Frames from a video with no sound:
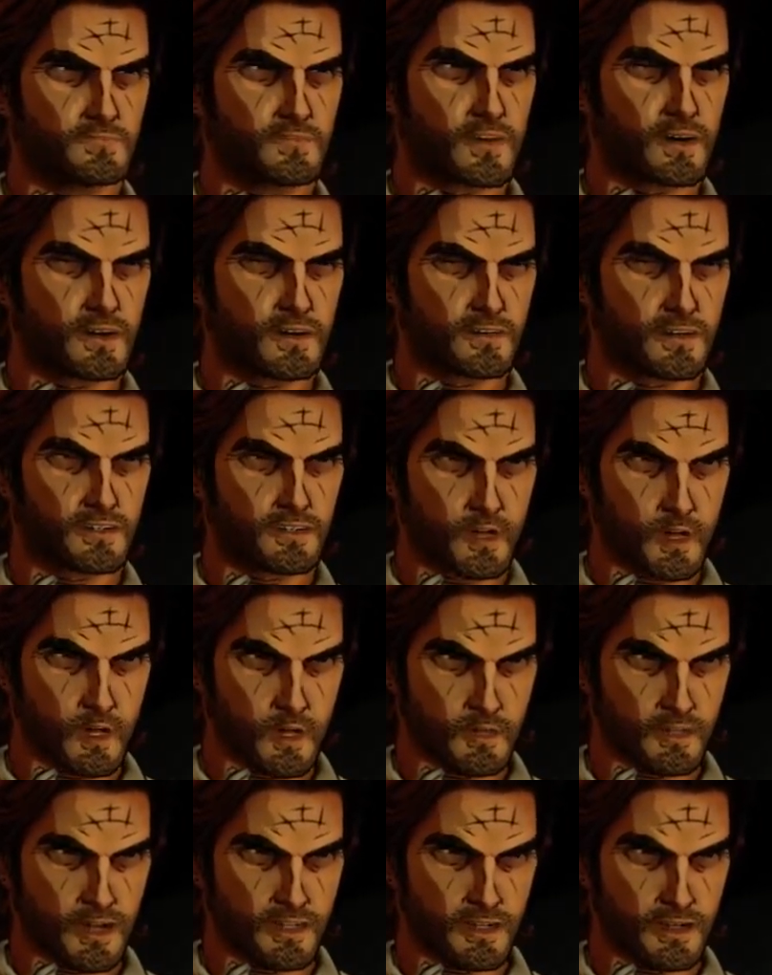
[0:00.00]
Why is it
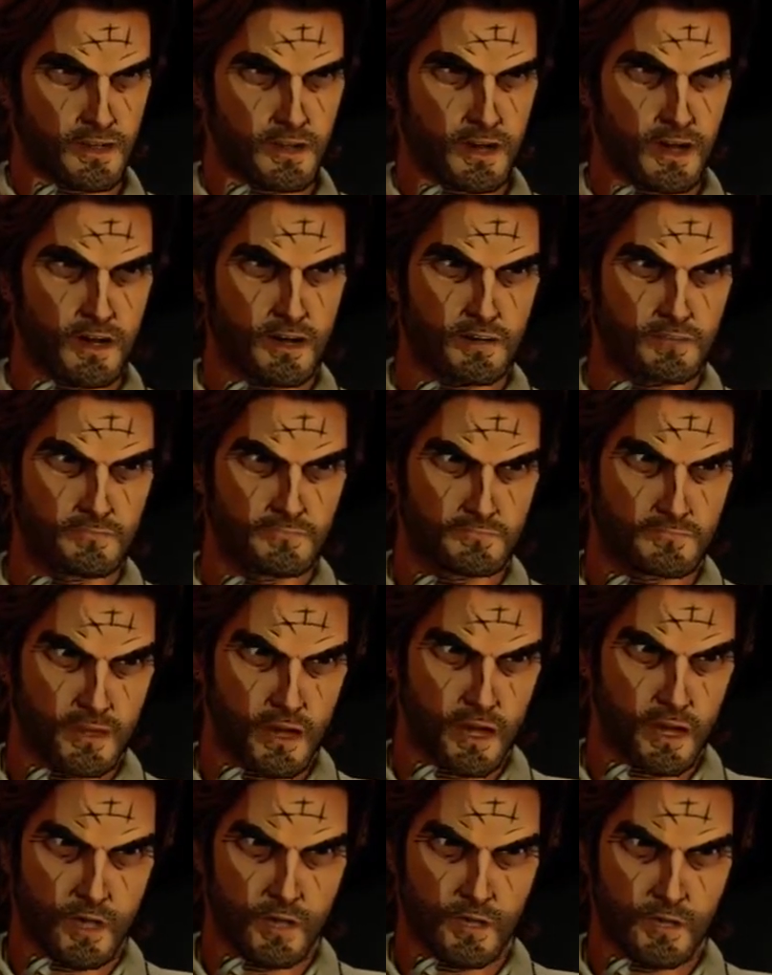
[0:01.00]
so hard to just
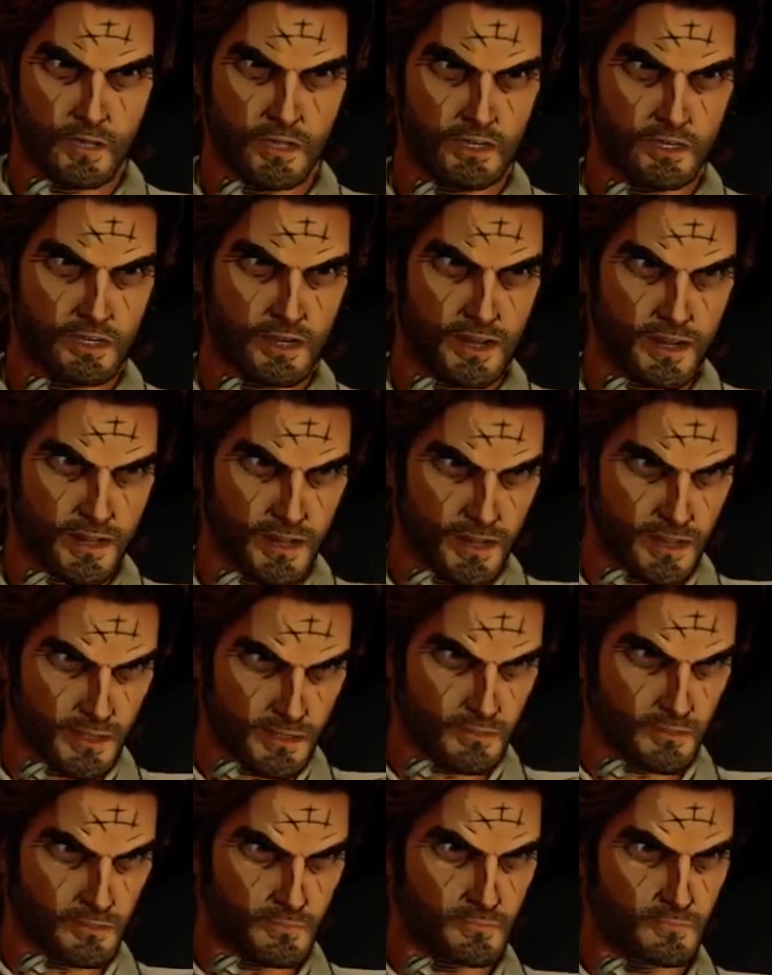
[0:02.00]
follow the
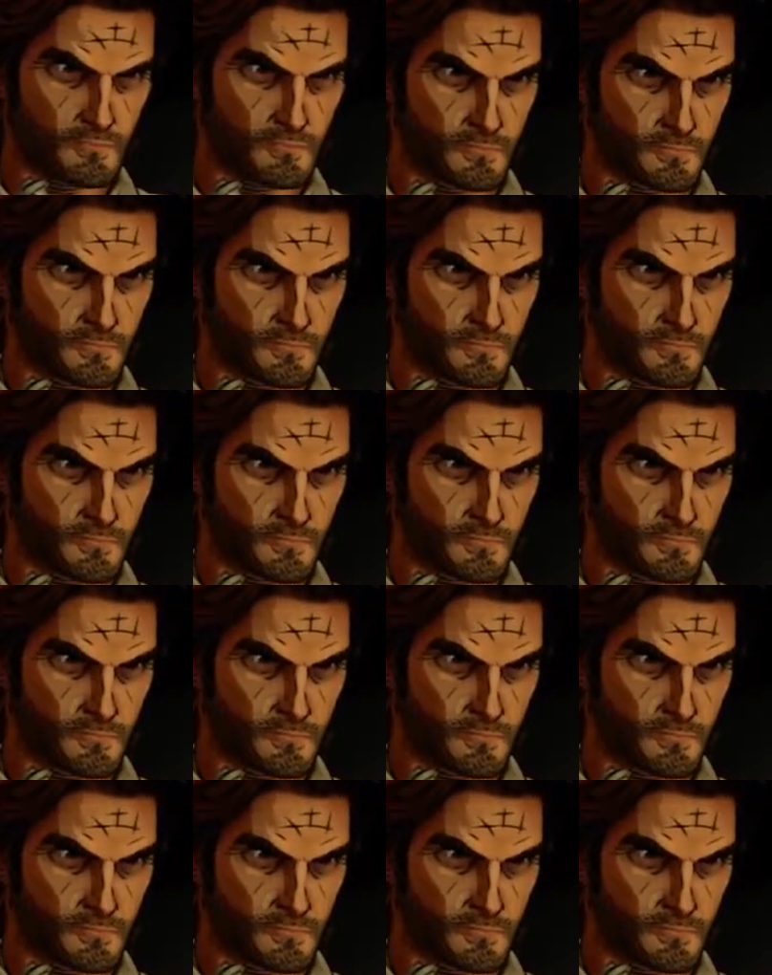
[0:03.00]
rules? Look,